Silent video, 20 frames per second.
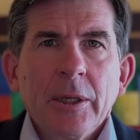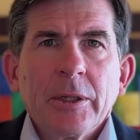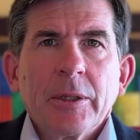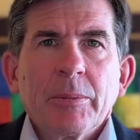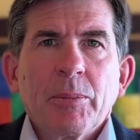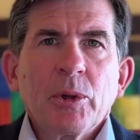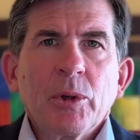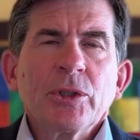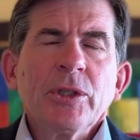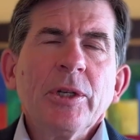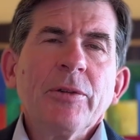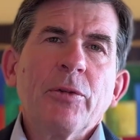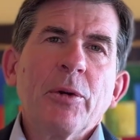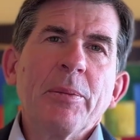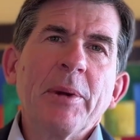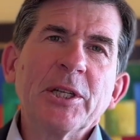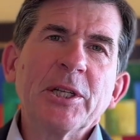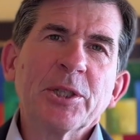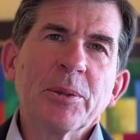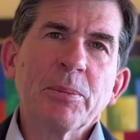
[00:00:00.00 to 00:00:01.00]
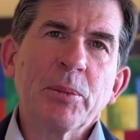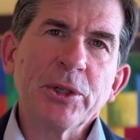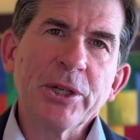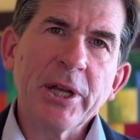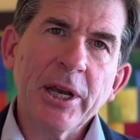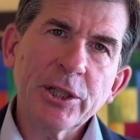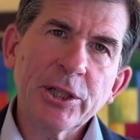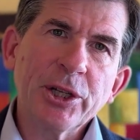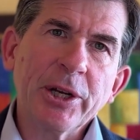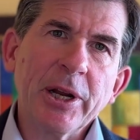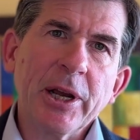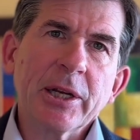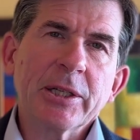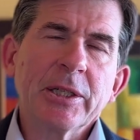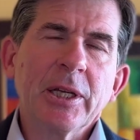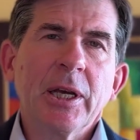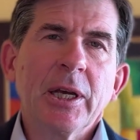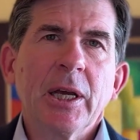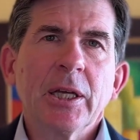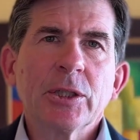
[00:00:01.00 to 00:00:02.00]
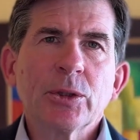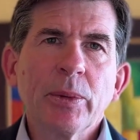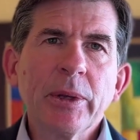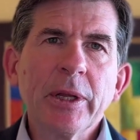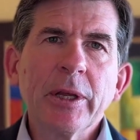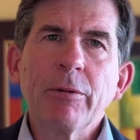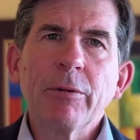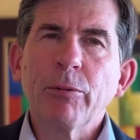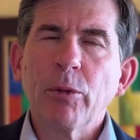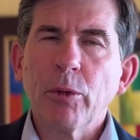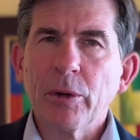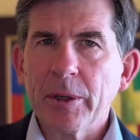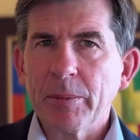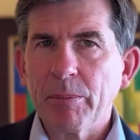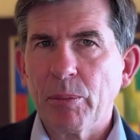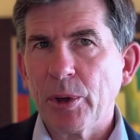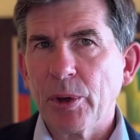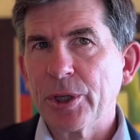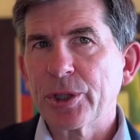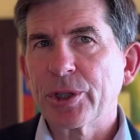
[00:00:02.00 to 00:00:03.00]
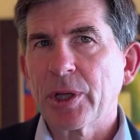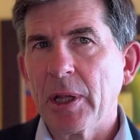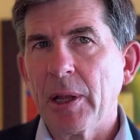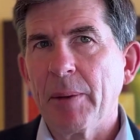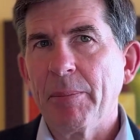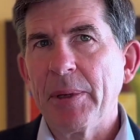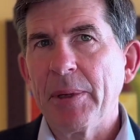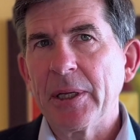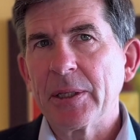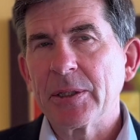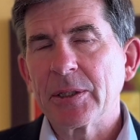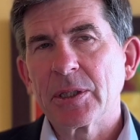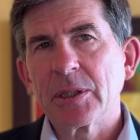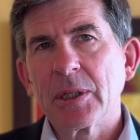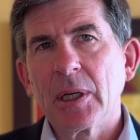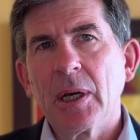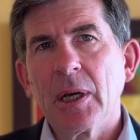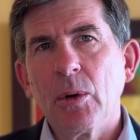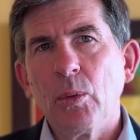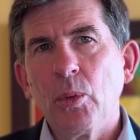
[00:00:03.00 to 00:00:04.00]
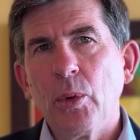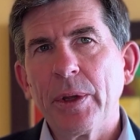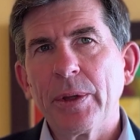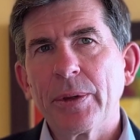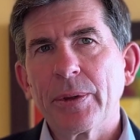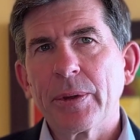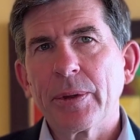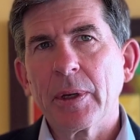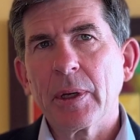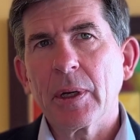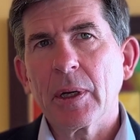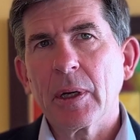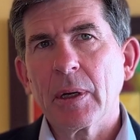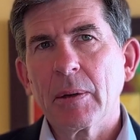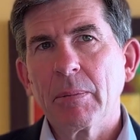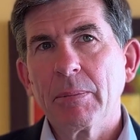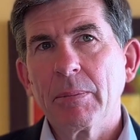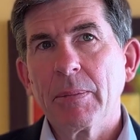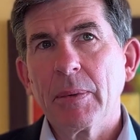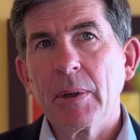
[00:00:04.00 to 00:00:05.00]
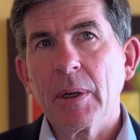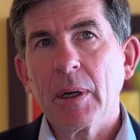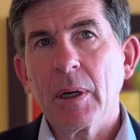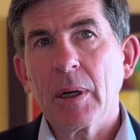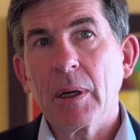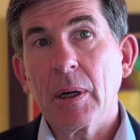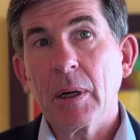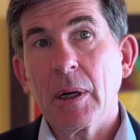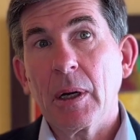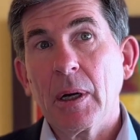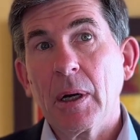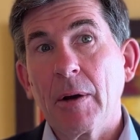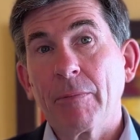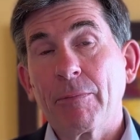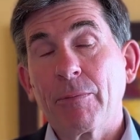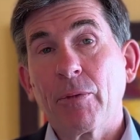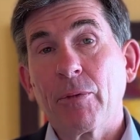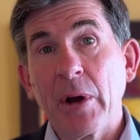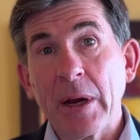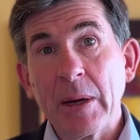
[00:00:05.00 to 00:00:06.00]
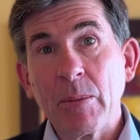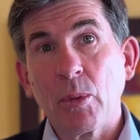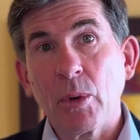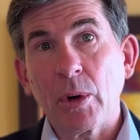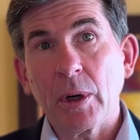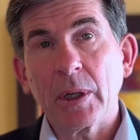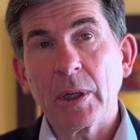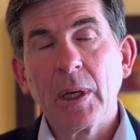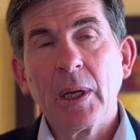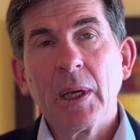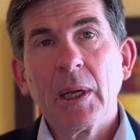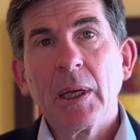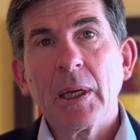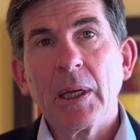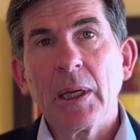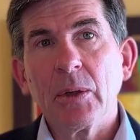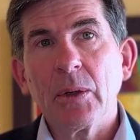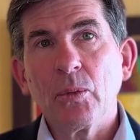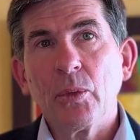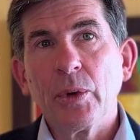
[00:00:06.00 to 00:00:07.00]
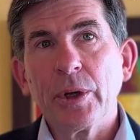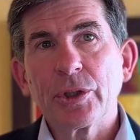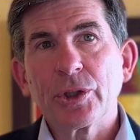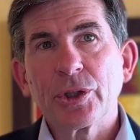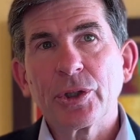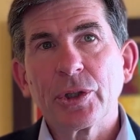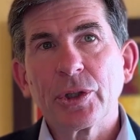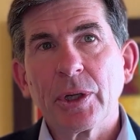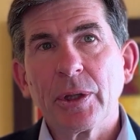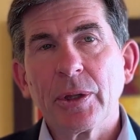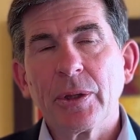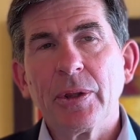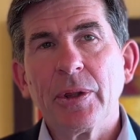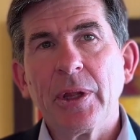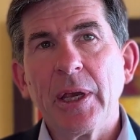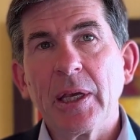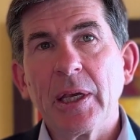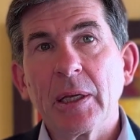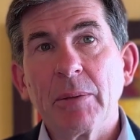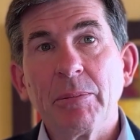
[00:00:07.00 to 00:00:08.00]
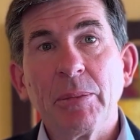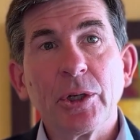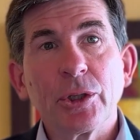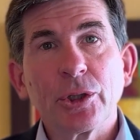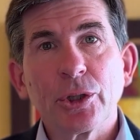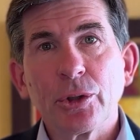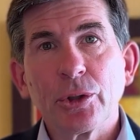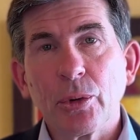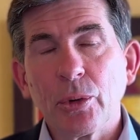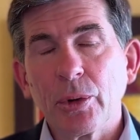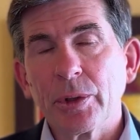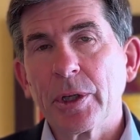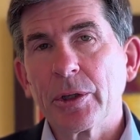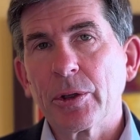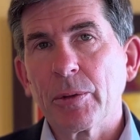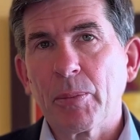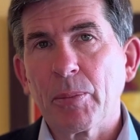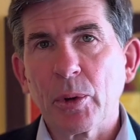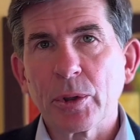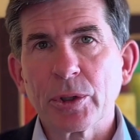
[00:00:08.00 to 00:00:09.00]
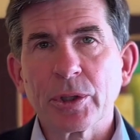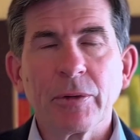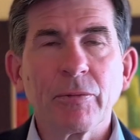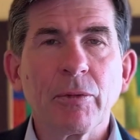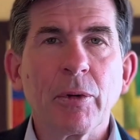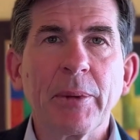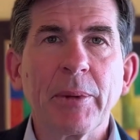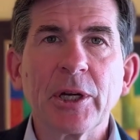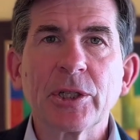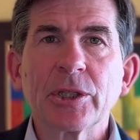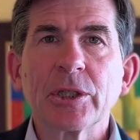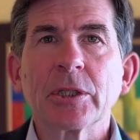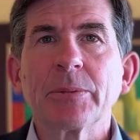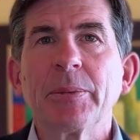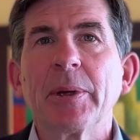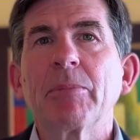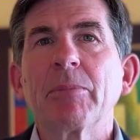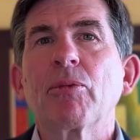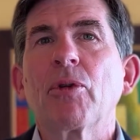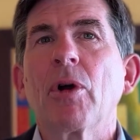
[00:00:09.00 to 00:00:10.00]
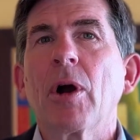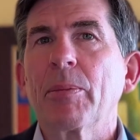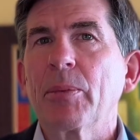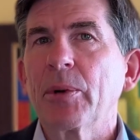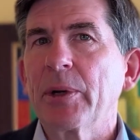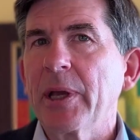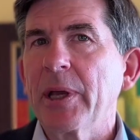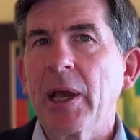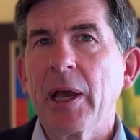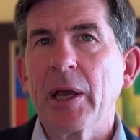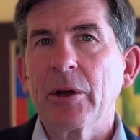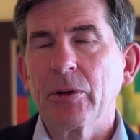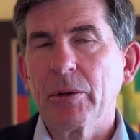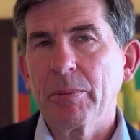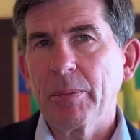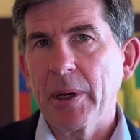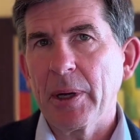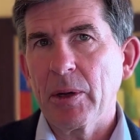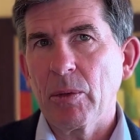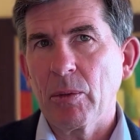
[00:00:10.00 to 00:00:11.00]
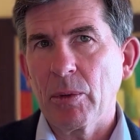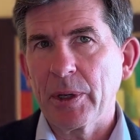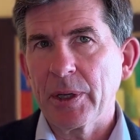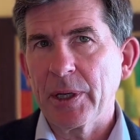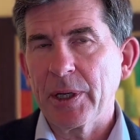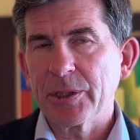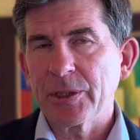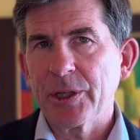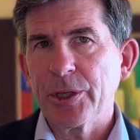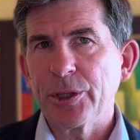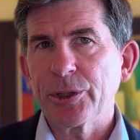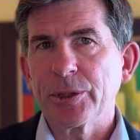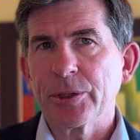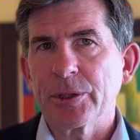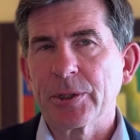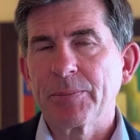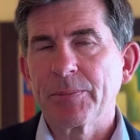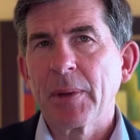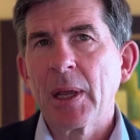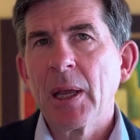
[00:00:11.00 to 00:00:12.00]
The Personal Information Protection Act has really afforded British Columbians with a framework in which they can be assured that their personal information is being properly handled by organizations.